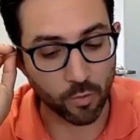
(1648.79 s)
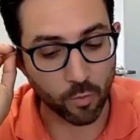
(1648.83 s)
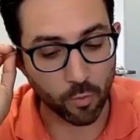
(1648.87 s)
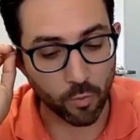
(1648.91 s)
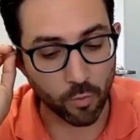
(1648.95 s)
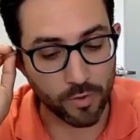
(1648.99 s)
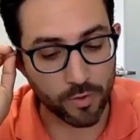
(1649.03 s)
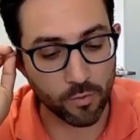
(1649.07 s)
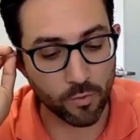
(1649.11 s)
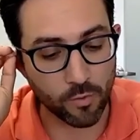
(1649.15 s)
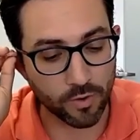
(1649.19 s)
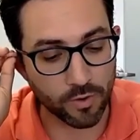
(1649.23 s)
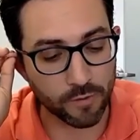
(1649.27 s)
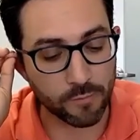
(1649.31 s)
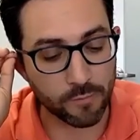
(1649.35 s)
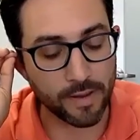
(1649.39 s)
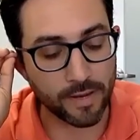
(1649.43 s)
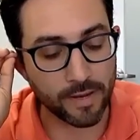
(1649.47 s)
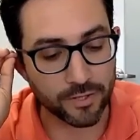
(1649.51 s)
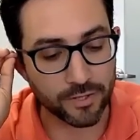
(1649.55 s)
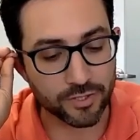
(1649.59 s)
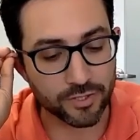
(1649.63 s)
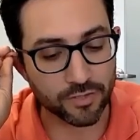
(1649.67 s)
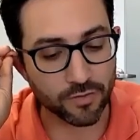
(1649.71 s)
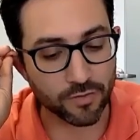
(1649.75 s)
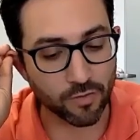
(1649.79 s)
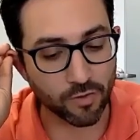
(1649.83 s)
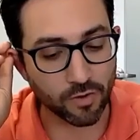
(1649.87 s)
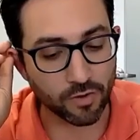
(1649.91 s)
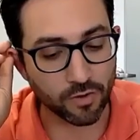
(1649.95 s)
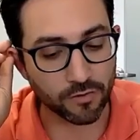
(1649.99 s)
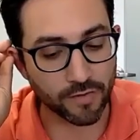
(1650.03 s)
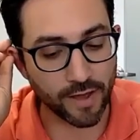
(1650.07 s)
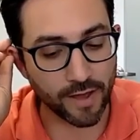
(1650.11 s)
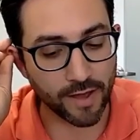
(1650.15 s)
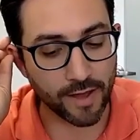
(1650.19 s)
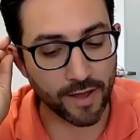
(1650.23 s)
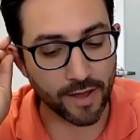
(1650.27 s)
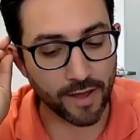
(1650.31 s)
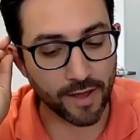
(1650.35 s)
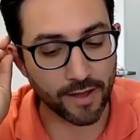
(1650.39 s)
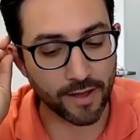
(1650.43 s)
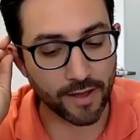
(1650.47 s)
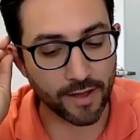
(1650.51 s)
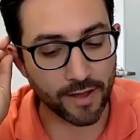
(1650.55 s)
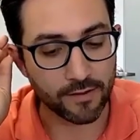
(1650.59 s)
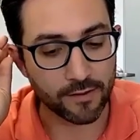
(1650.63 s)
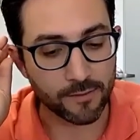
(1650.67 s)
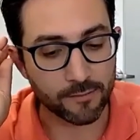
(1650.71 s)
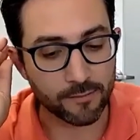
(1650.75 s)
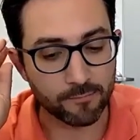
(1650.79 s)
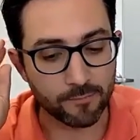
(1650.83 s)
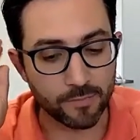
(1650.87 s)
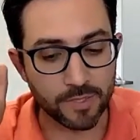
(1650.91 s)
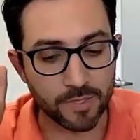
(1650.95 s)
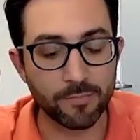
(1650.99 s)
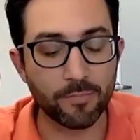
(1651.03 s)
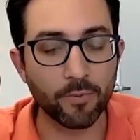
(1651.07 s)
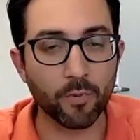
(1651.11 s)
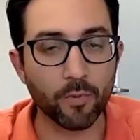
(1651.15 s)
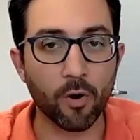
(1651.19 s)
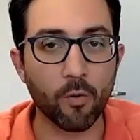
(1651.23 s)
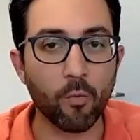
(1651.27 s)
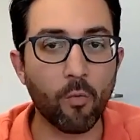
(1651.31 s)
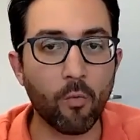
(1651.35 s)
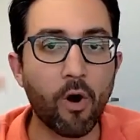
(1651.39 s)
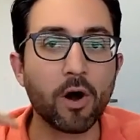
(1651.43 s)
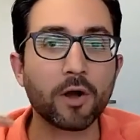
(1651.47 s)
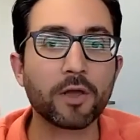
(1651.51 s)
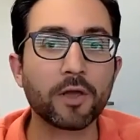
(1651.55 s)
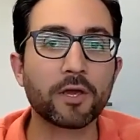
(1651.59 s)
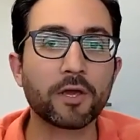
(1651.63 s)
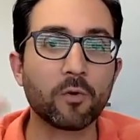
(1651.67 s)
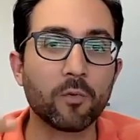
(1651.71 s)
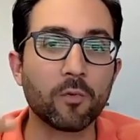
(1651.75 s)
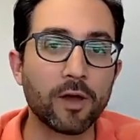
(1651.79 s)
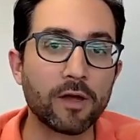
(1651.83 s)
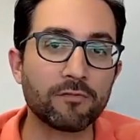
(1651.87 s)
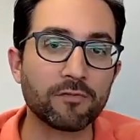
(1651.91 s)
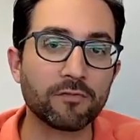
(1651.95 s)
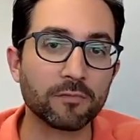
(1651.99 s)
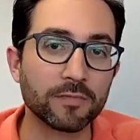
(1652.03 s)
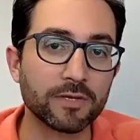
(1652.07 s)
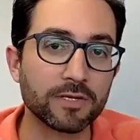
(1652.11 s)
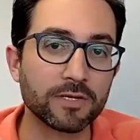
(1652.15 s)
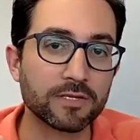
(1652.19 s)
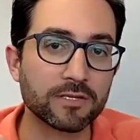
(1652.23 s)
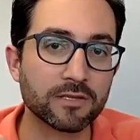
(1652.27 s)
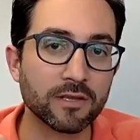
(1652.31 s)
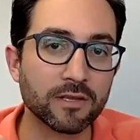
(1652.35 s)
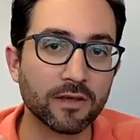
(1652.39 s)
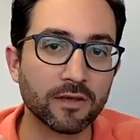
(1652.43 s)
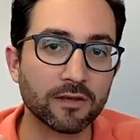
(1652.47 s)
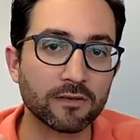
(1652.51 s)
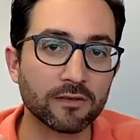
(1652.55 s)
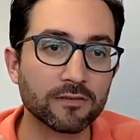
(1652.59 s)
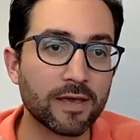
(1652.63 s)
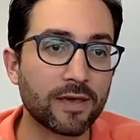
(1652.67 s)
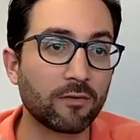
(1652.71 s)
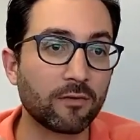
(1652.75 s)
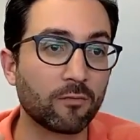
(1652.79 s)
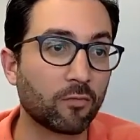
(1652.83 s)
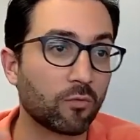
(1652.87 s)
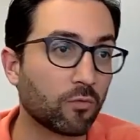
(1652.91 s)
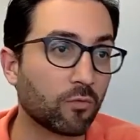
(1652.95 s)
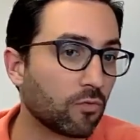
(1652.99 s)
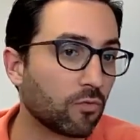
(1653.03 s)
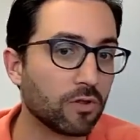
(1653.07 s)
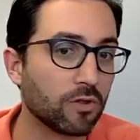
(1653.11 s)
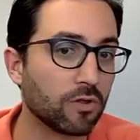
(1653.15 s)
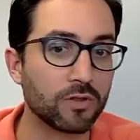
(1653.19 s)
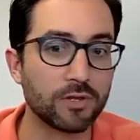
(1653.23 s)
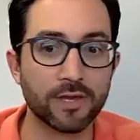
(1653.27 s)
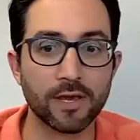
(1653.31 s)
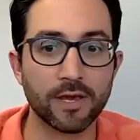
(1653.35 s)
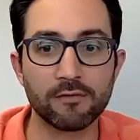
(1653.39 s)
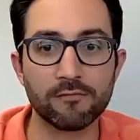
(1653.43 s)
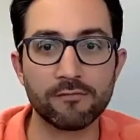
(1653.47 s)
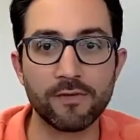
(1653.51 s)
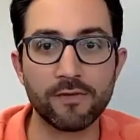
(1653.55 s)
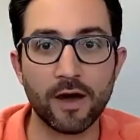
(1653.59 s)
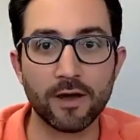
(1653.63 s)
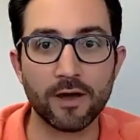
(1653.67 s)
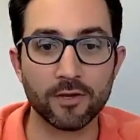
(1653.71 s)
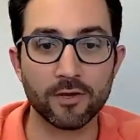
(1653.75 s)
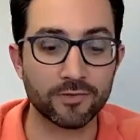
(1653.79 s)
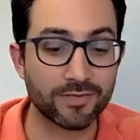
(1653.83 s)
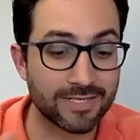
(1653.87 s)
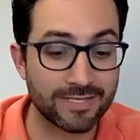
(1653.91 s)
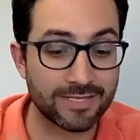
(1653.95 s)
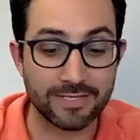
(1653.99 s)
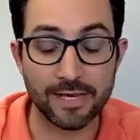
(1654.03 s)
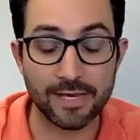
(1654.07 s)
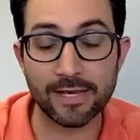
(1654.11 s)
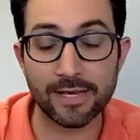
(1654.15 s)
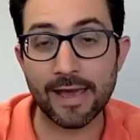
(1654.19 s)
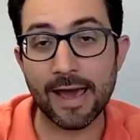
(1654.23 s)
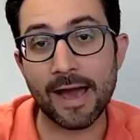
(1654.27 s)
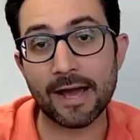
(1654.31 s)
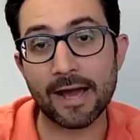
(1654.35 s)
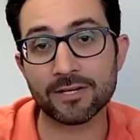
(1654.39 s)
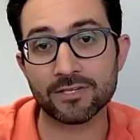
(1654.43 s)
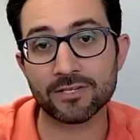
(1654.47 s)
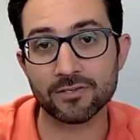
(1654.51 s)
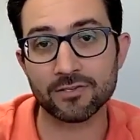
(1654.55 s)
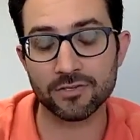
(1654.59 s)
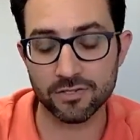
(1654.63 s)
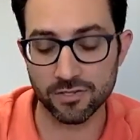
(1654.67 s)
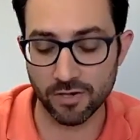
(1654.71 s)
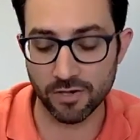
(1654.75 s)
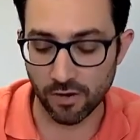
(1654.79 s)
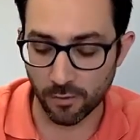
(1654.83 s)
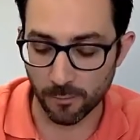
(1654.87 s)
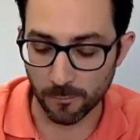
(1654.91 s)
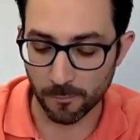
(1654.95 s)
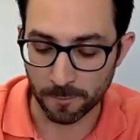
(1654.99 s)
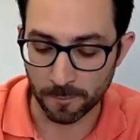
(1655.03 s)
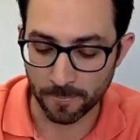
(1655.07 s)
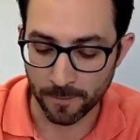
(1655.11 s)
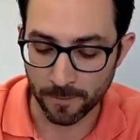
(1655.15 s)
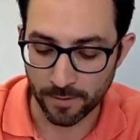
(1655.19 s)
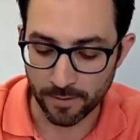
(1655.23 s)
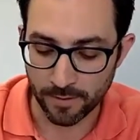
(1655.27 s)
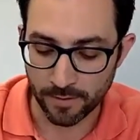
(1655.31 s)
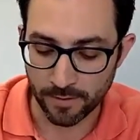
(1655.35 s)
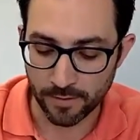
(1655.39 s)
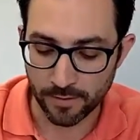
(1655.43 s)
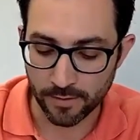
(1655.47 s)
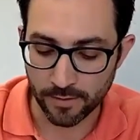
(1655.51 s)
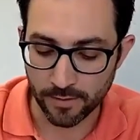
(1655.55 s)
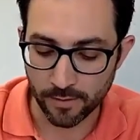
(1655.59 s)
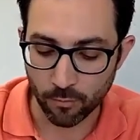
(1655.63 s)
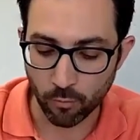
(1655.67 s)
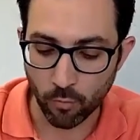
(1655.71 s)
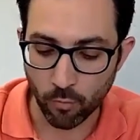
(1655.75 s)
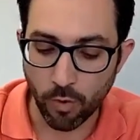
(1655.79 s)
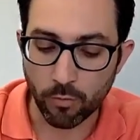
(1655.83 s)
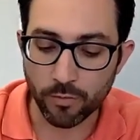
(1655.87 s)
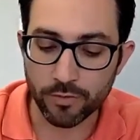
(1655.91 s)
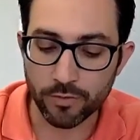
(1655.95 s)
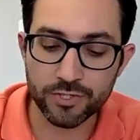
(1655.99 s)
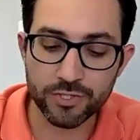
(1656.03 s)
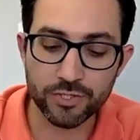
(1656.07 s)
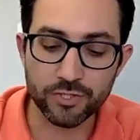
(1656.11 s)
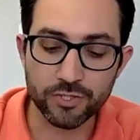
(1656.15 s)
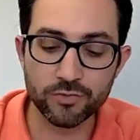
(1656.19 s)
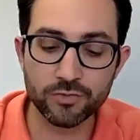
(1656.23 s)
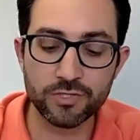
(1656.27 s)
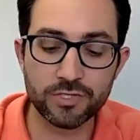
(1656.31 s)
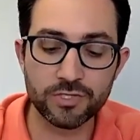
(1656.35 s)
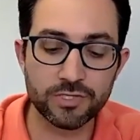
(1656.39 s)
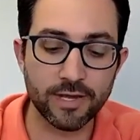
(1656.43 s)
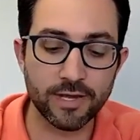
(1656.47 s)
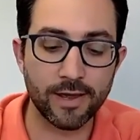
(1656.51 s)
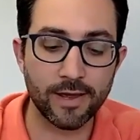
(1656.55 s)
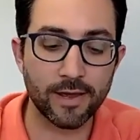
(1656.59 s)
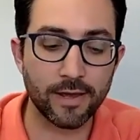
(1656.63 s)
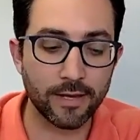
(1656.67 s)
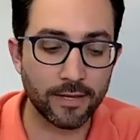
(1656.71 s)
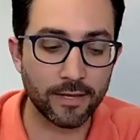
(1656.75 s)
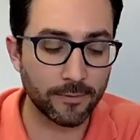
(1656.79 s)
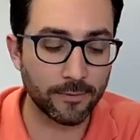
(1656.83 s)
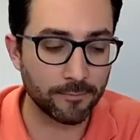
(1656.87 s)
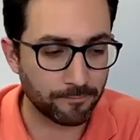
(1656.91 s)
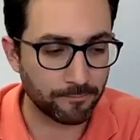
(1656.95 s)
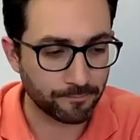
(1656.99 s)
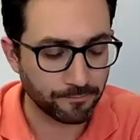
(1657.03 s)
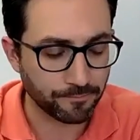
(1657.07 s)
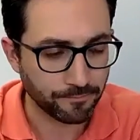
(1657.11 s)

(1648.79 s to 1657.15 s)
We right. want to make sure that people are walking away from these things and really getting value to take action. So, what would you say